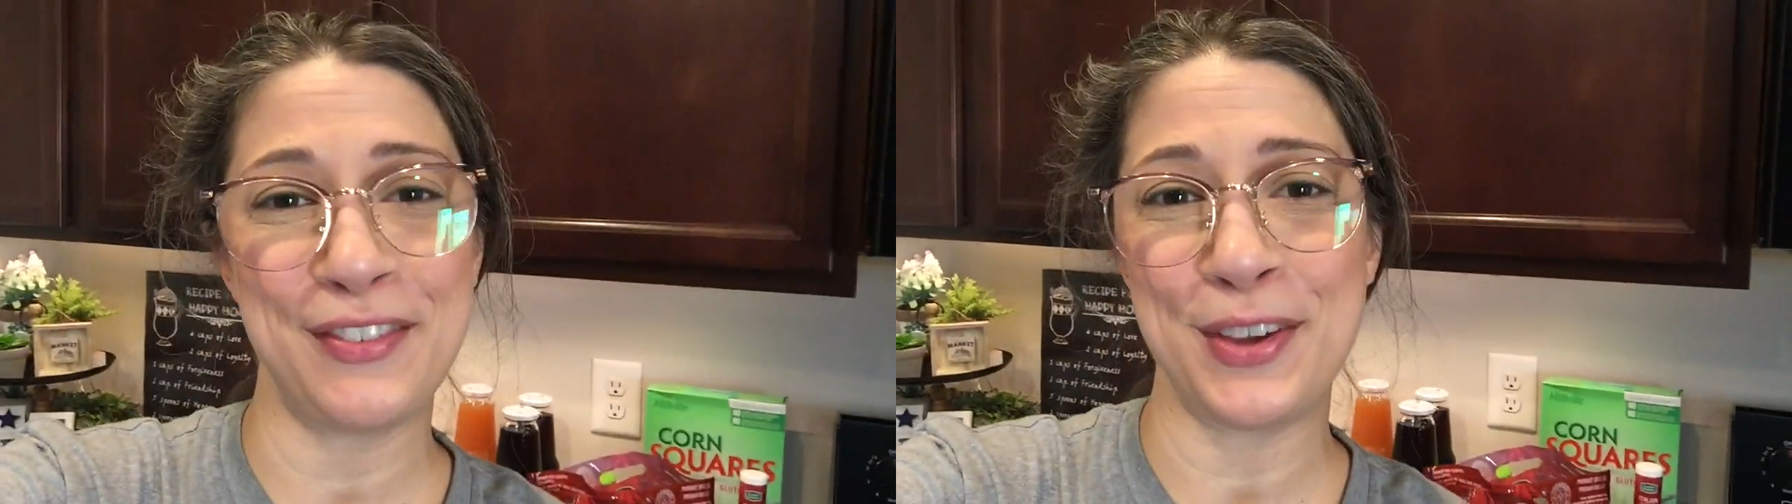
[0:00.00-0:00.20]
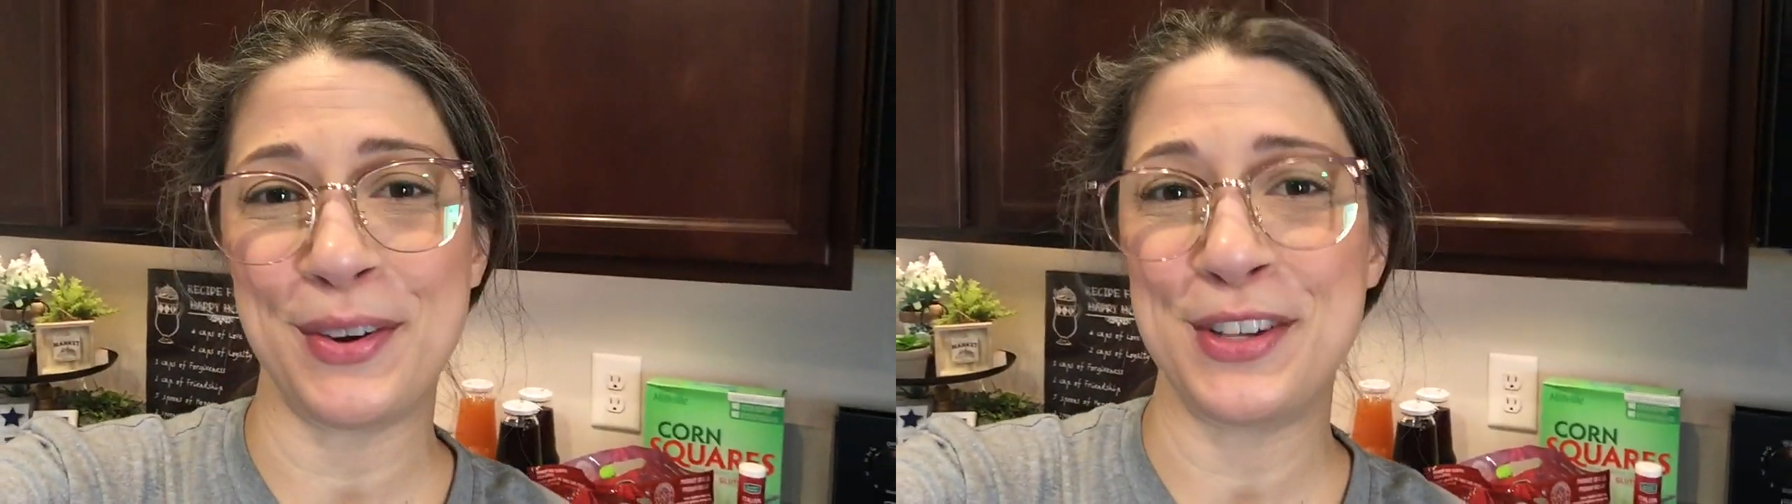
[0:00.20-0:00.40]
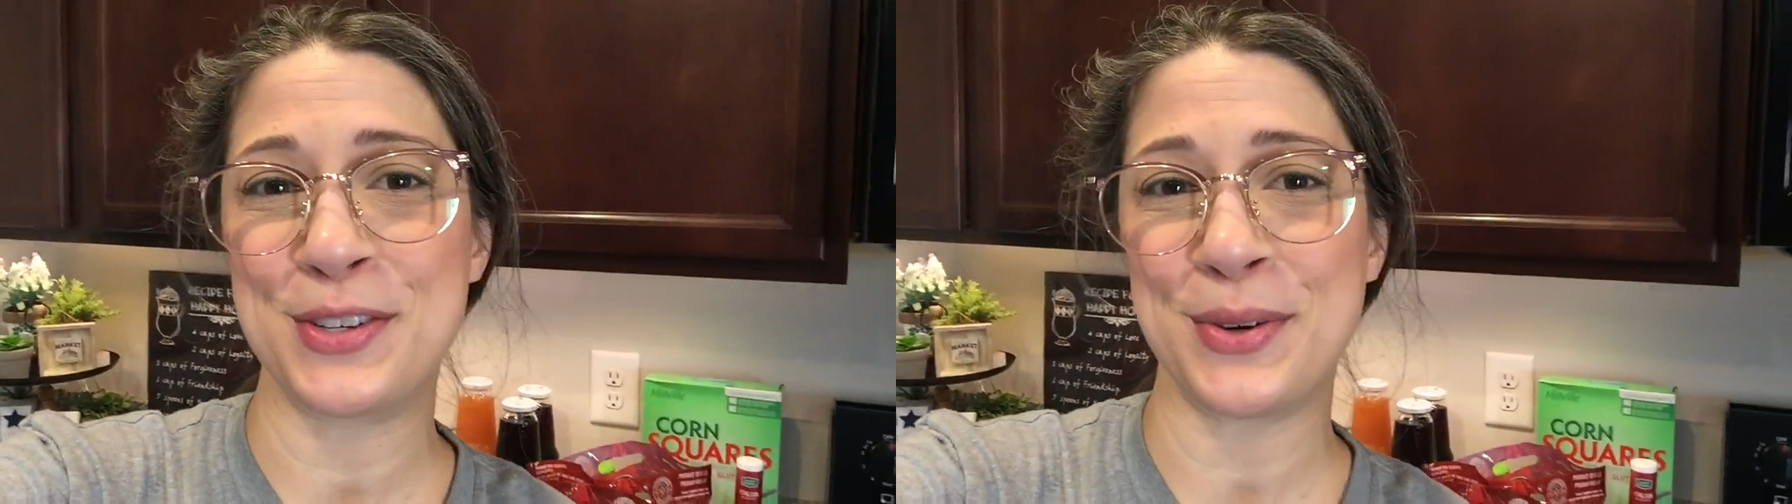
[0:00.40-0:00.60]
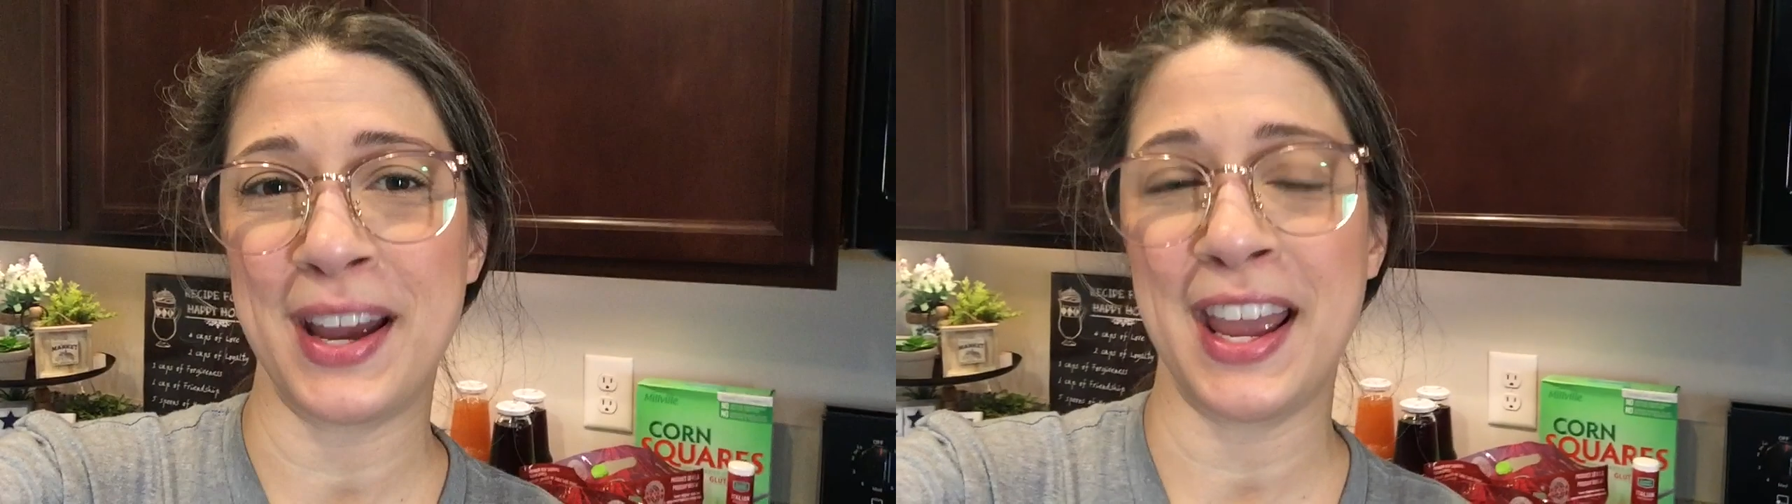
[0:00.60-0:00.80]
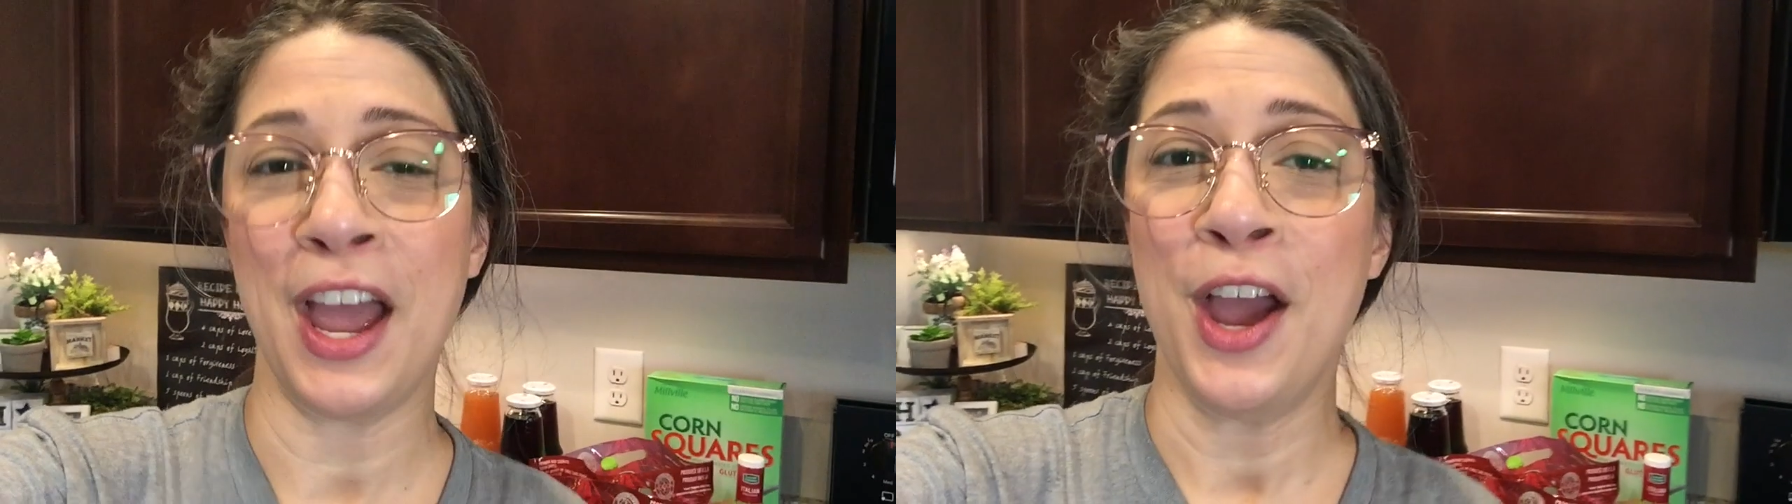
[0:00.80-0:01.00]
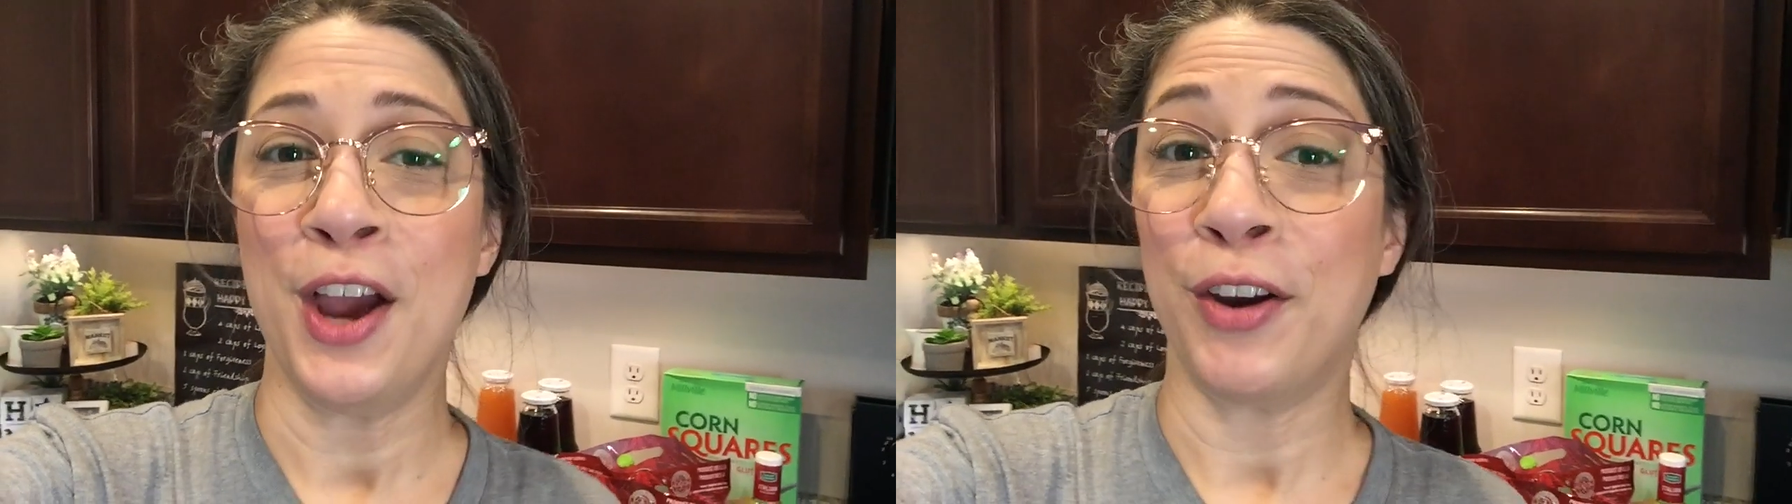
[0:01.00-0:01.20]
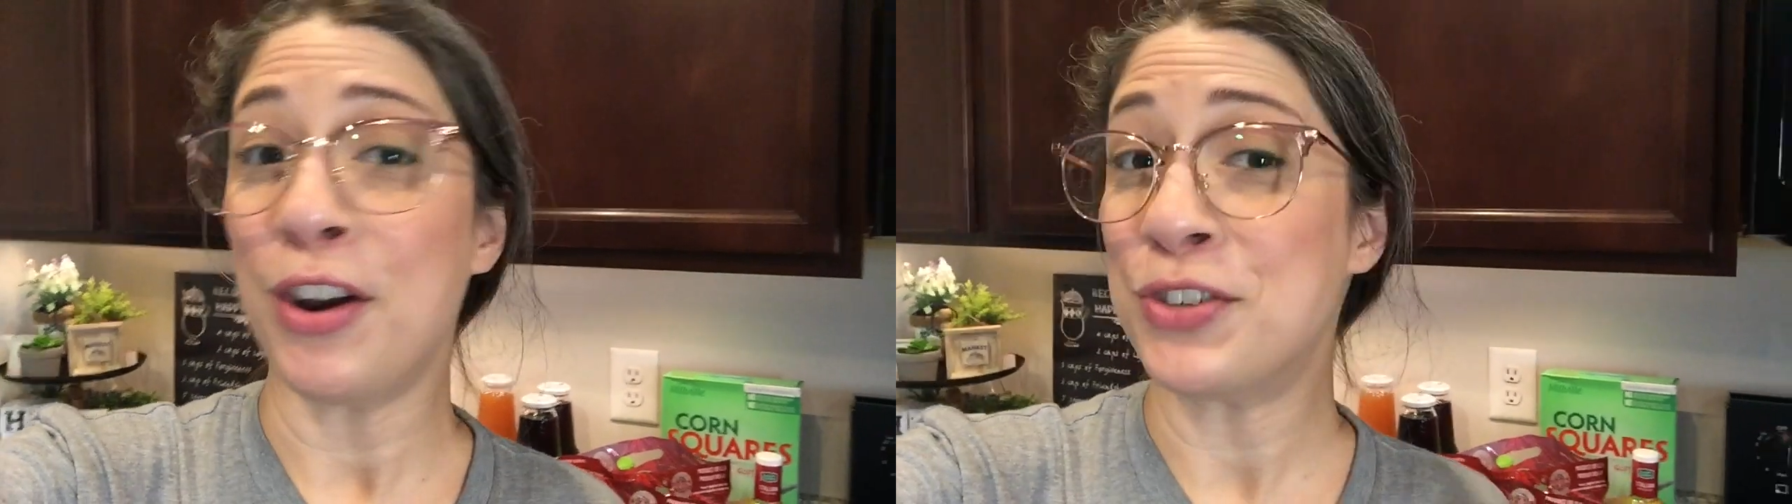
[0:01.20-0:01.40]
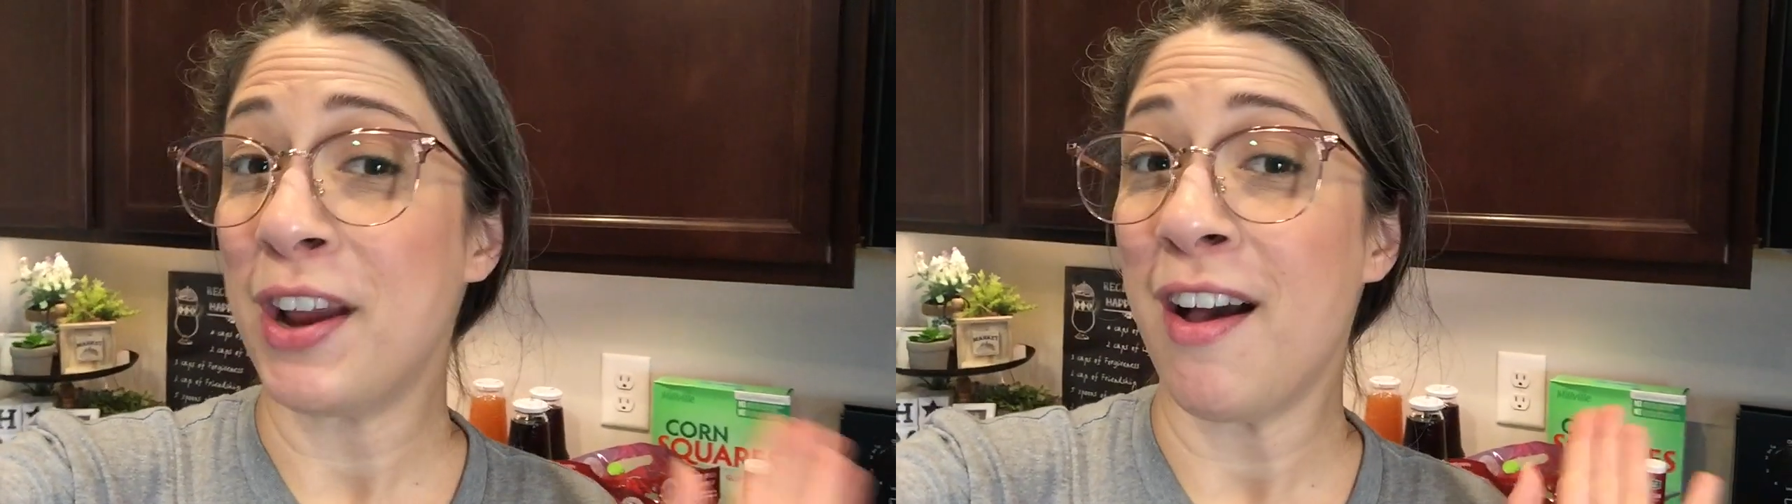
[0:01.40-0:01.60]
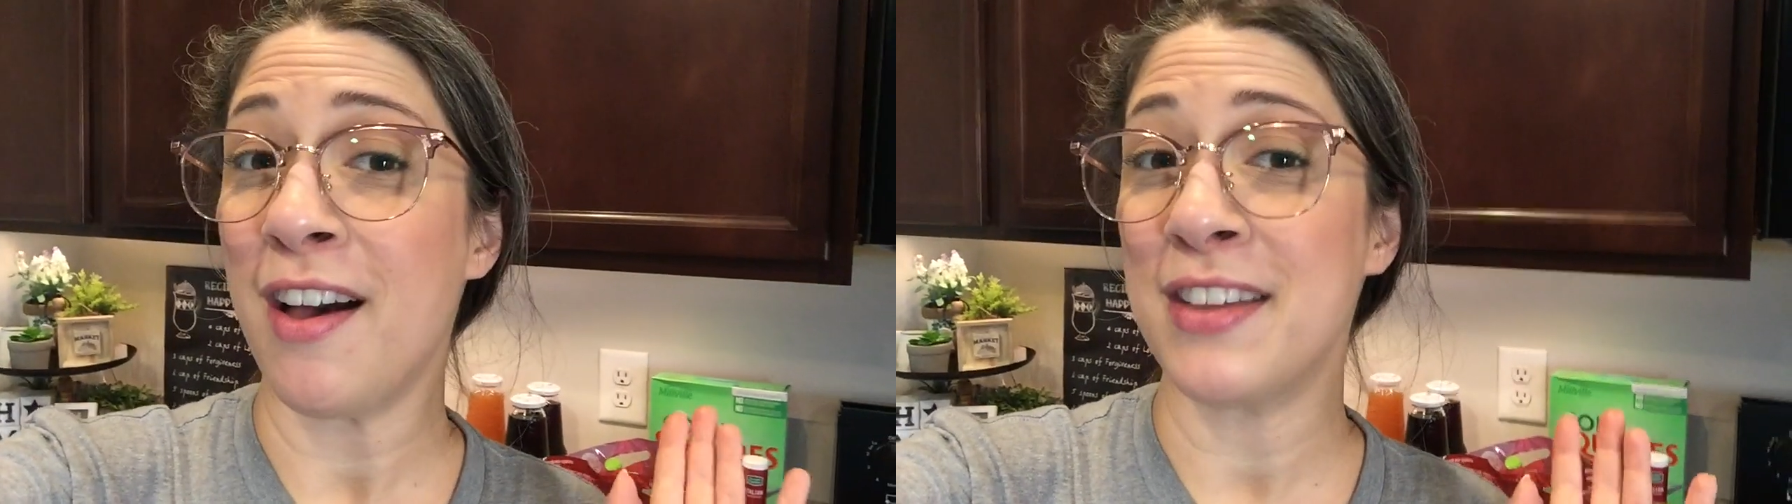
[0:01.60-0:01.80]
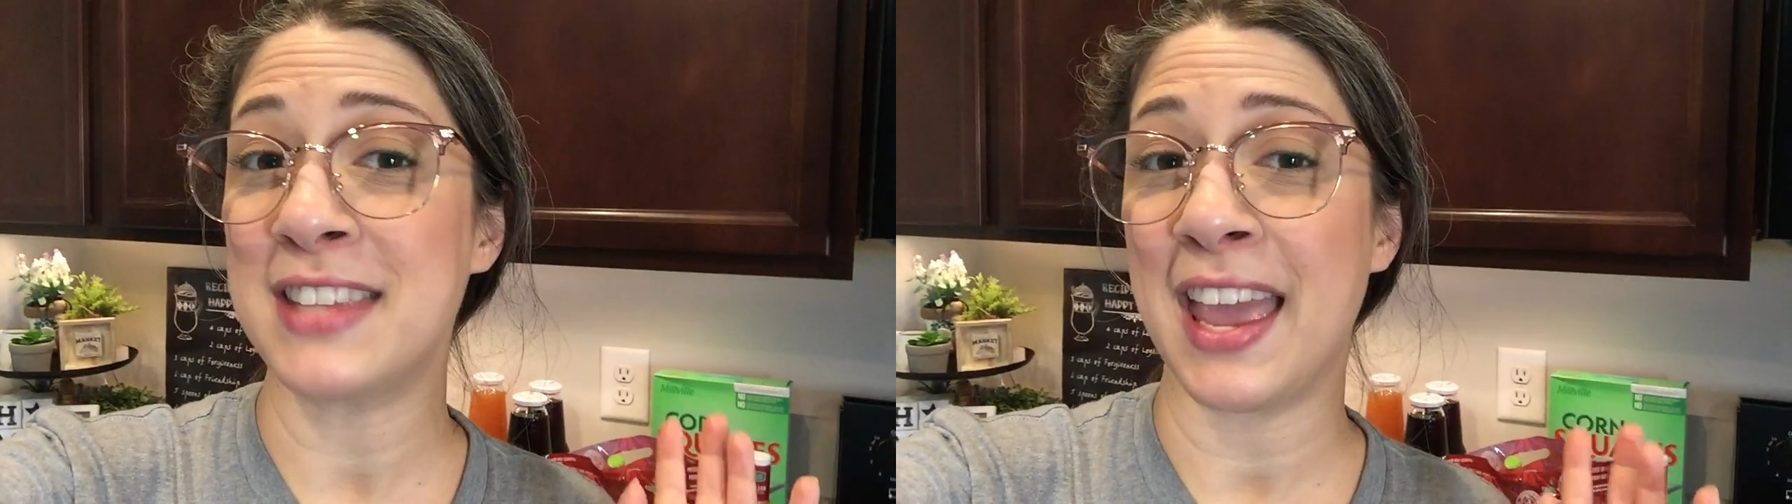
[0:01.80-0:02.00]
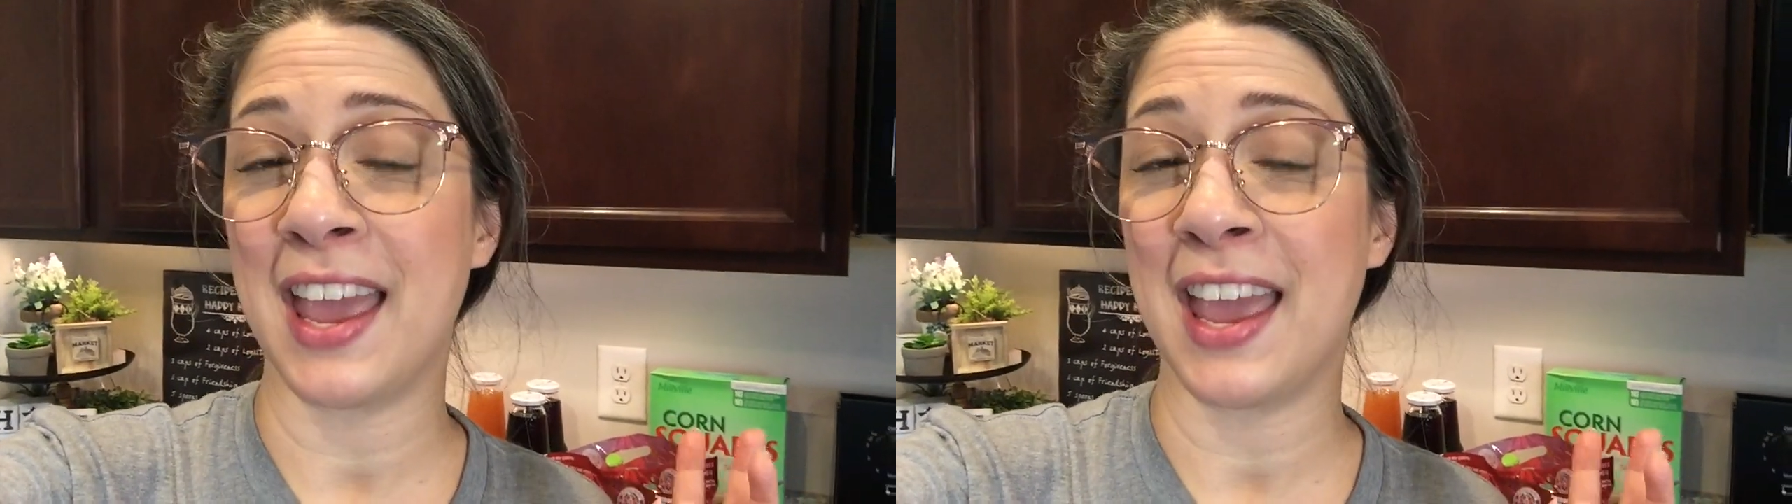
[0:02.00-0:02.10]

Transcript: If you enjoy grocery hauls